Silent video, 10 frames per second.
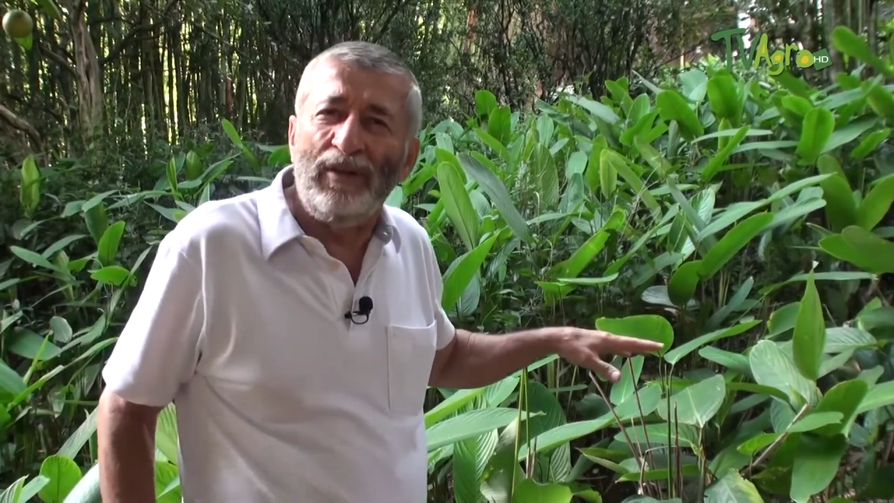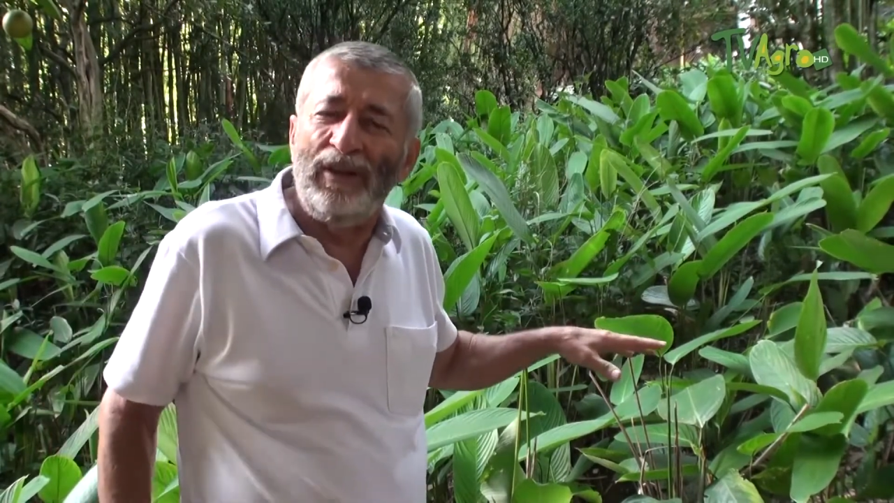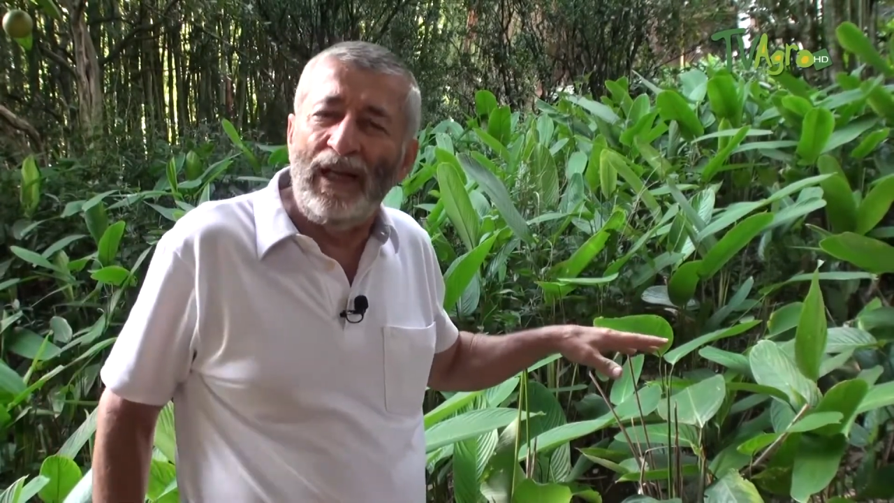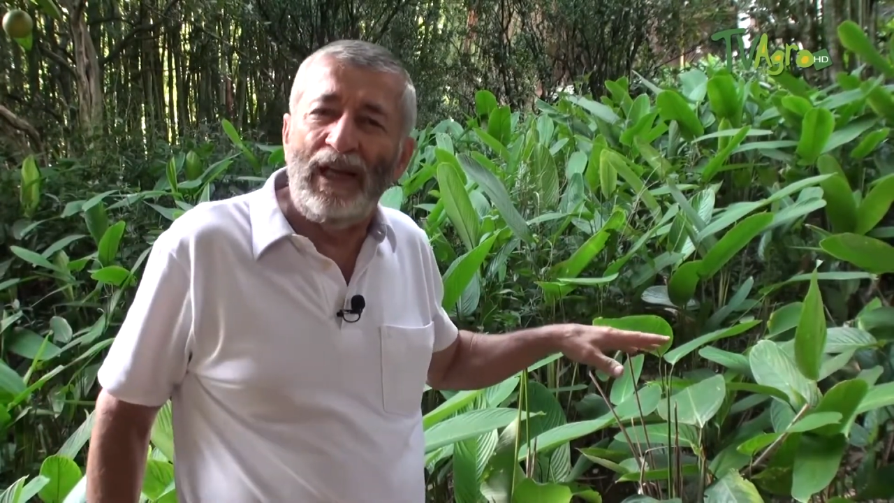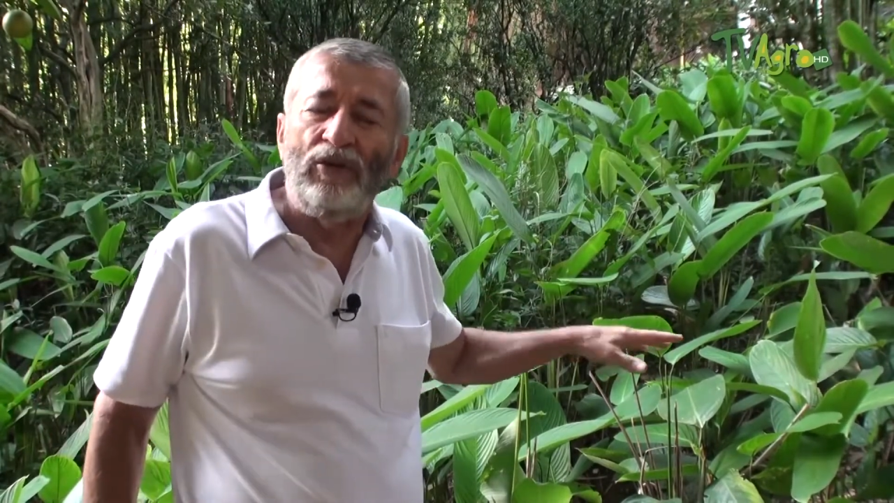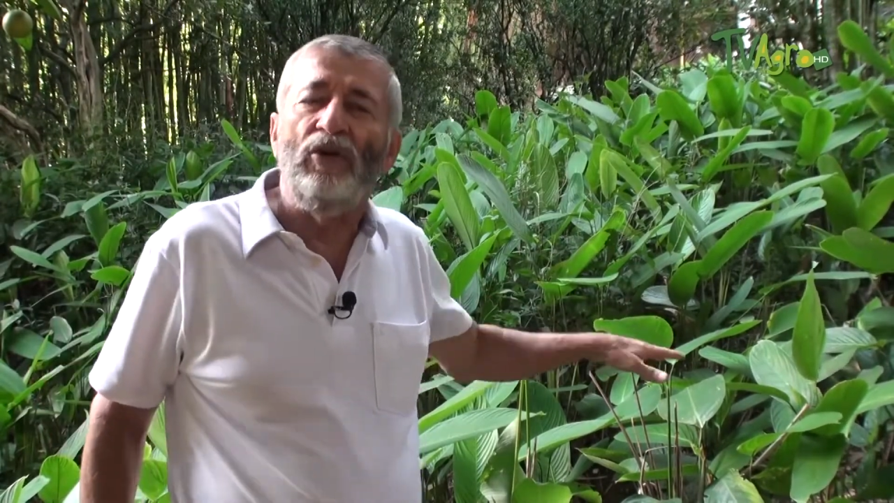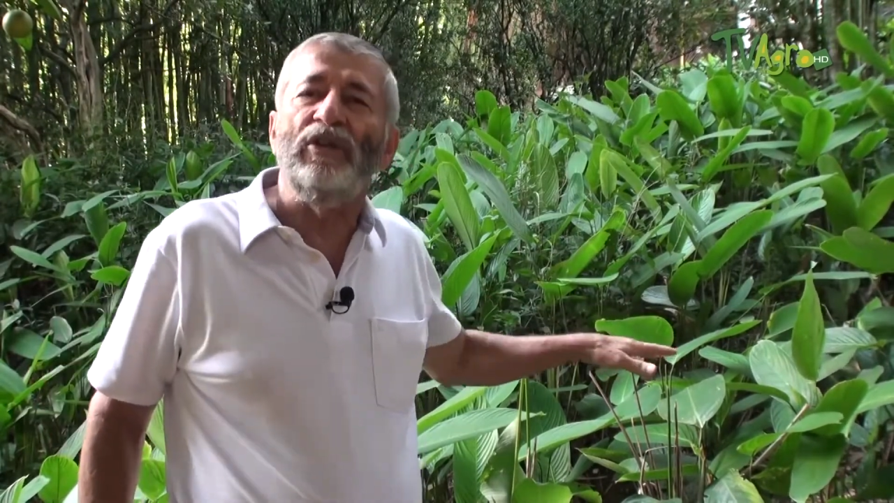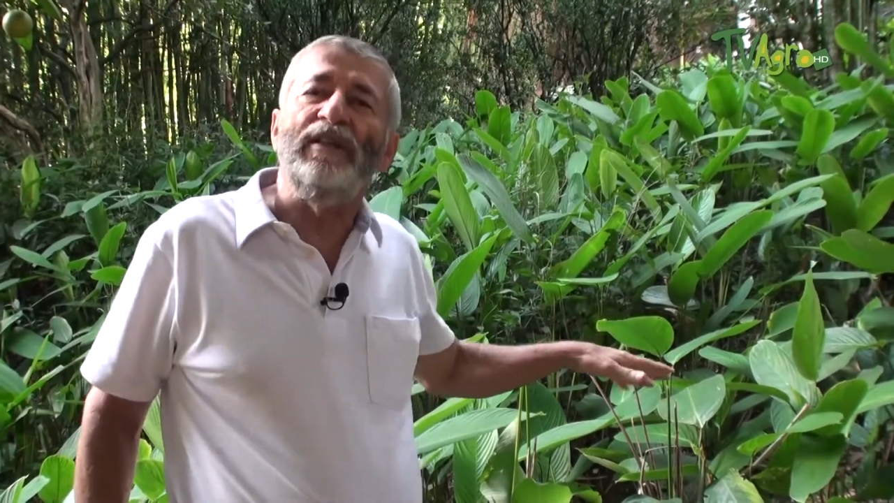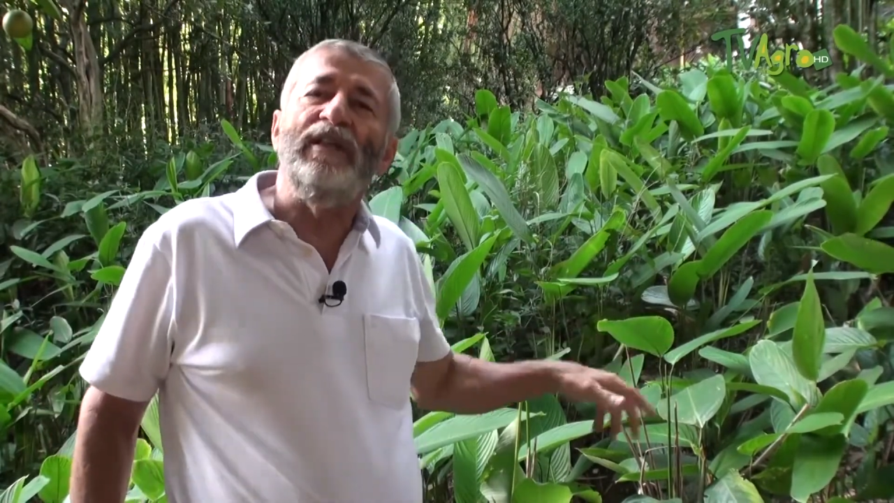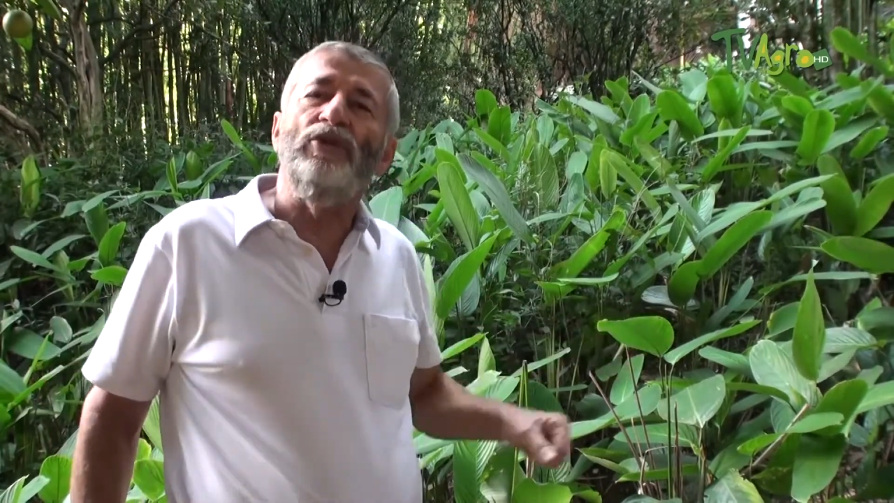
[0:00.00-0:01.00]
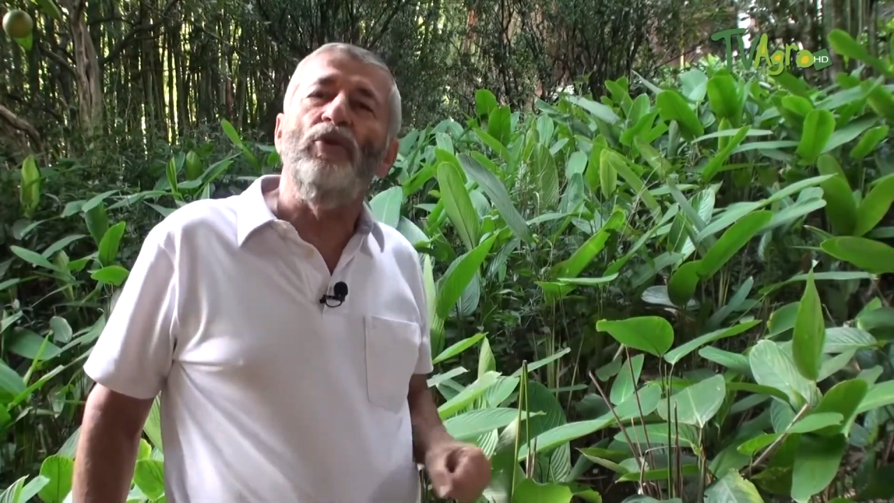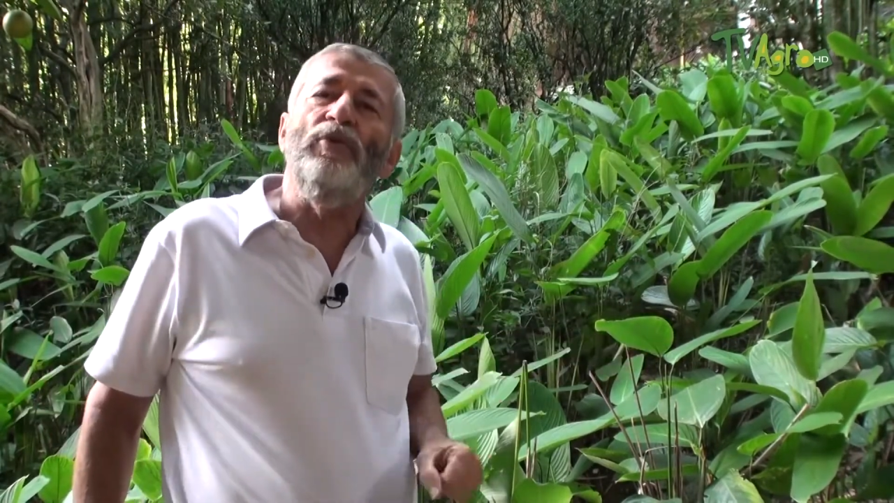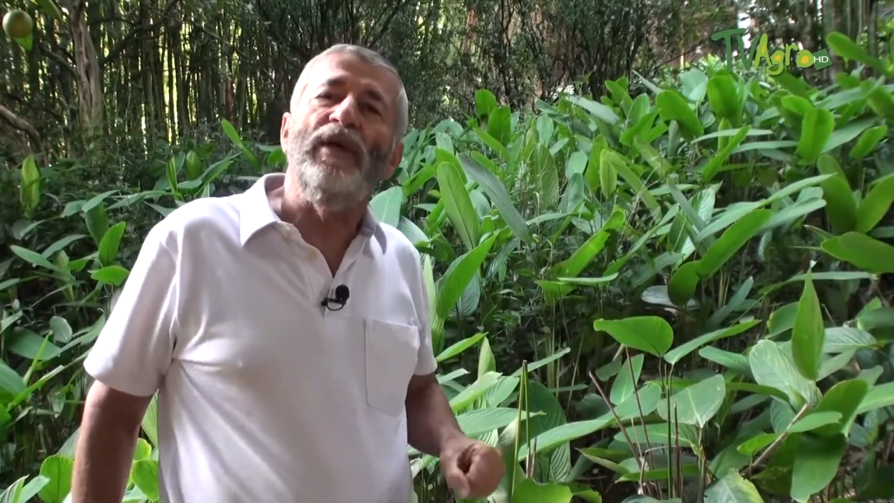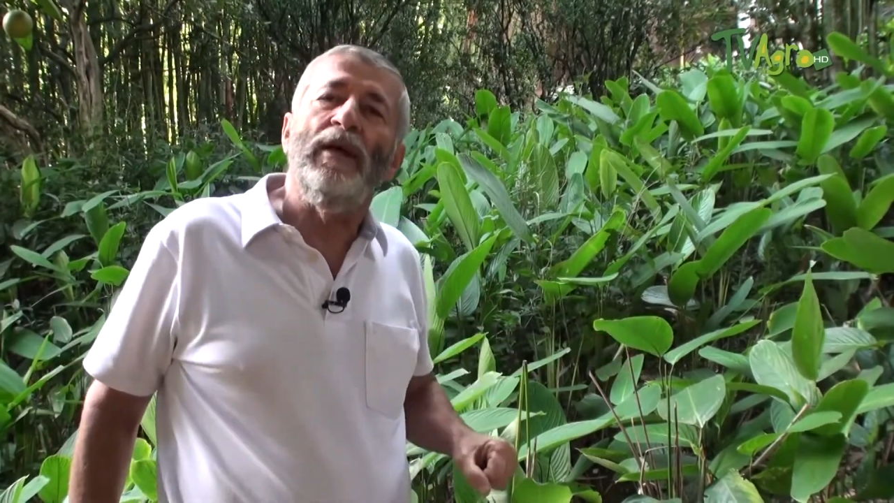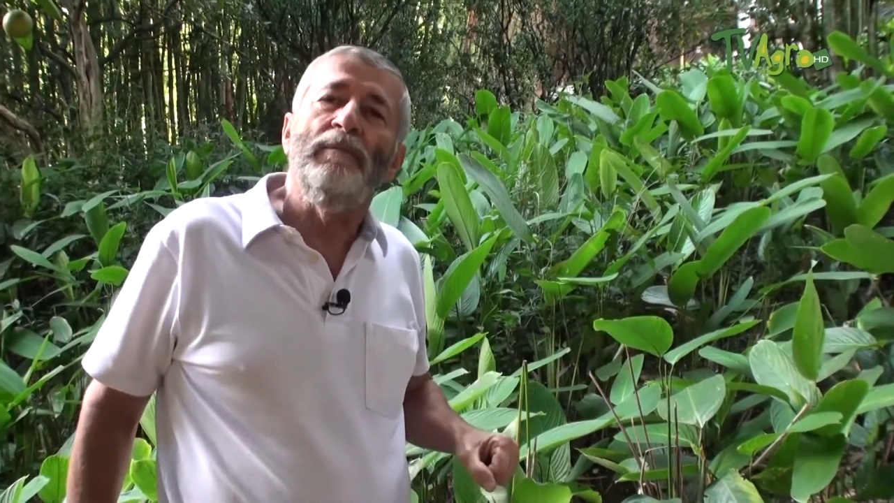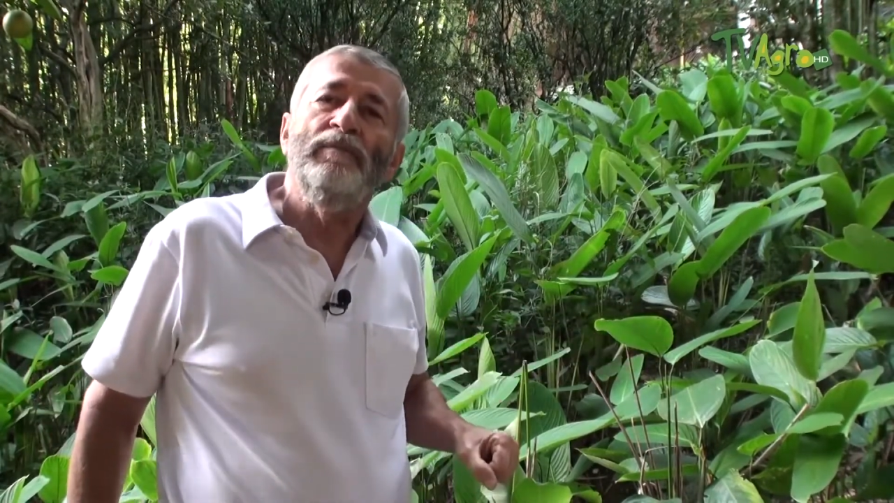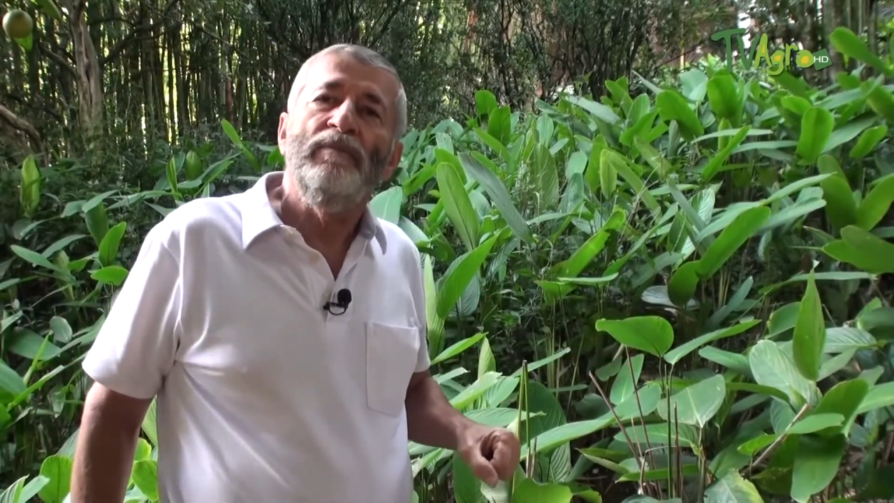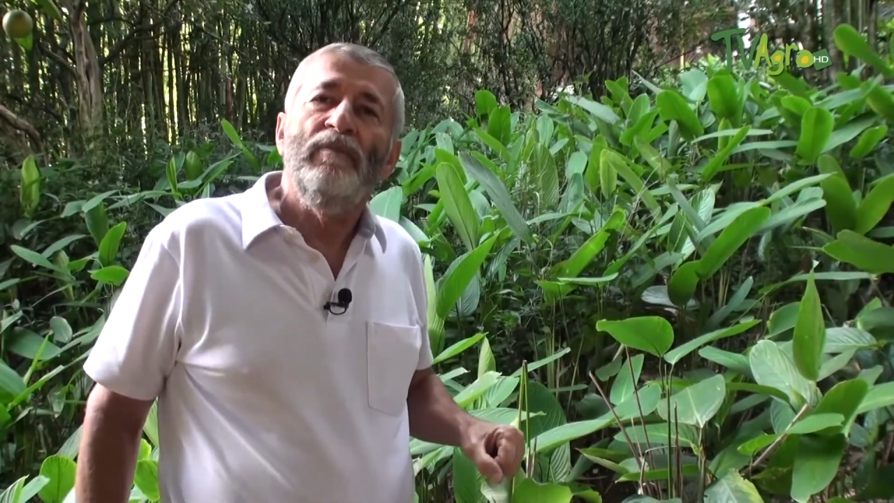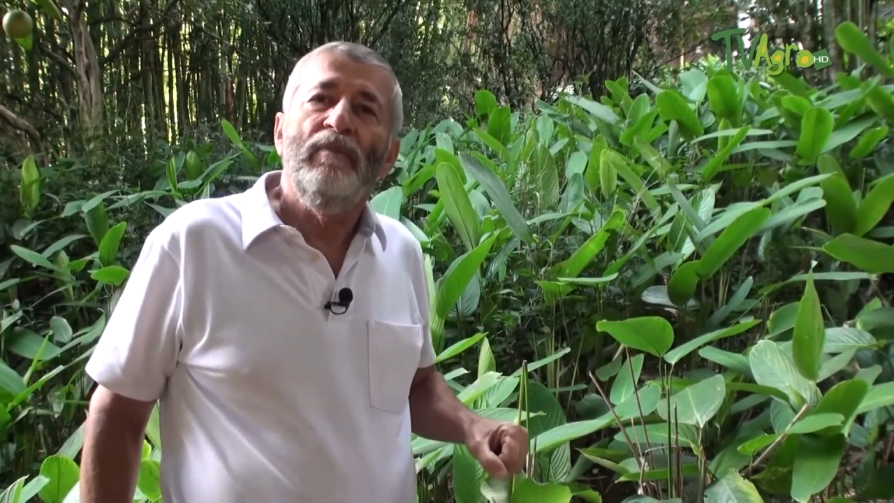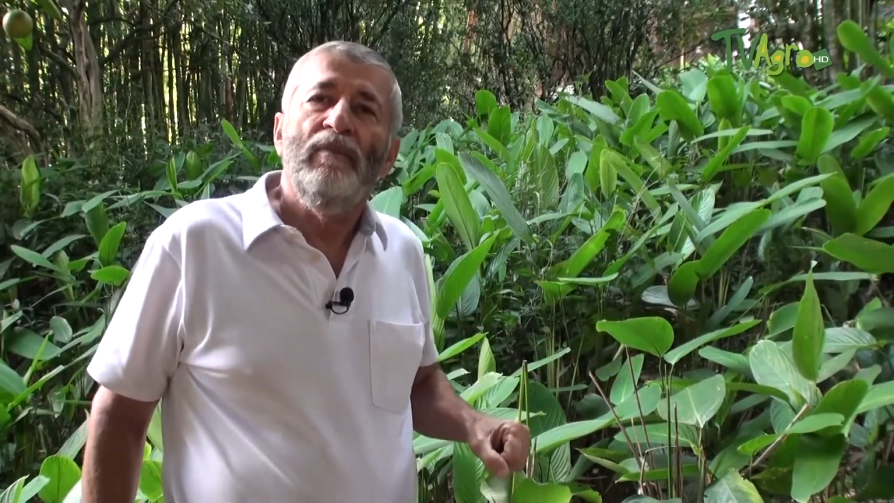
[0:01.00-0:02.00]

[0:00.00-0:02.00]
especially from the raindrops.